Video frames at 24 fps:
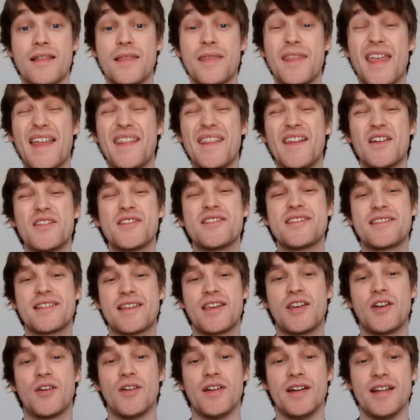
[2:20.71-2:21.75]
Then there's
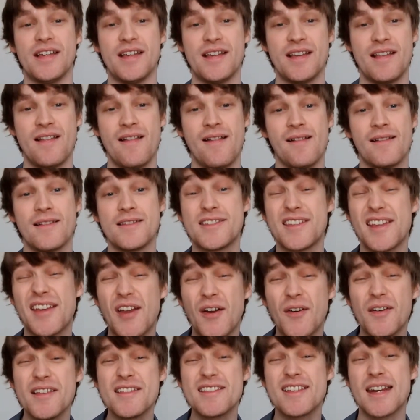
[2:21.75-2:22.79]
security.
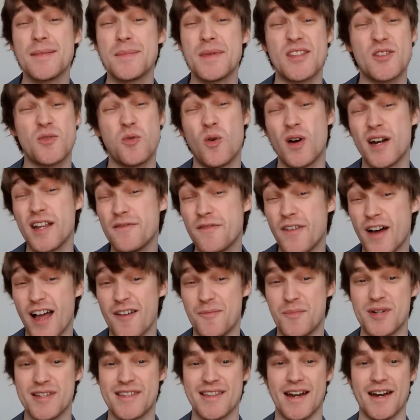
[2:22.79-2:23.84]
Security is going to be
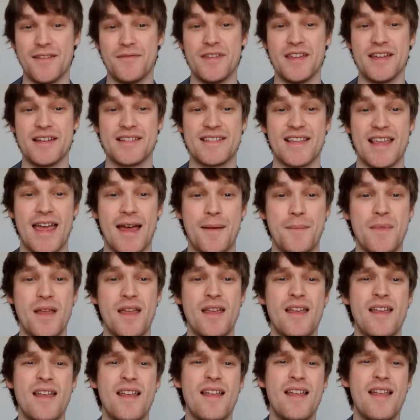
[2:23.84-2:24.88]
25% of the exam,
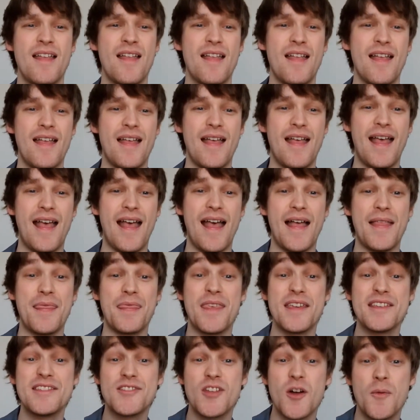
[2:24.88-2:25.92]
and
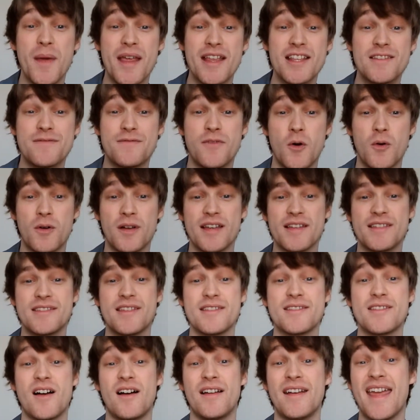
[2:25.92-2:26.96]
this domain's focus
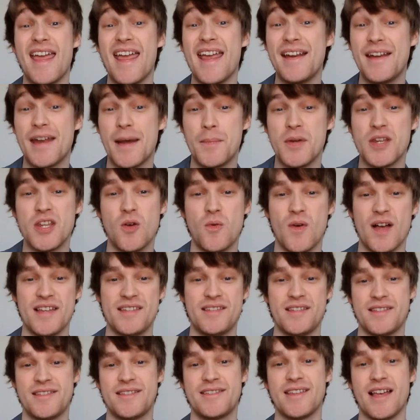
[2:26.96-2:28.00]
is on
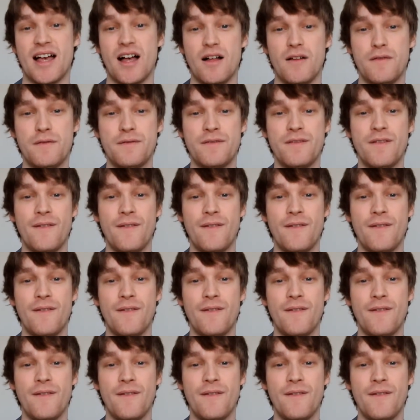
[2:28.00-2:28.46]
AWS itself.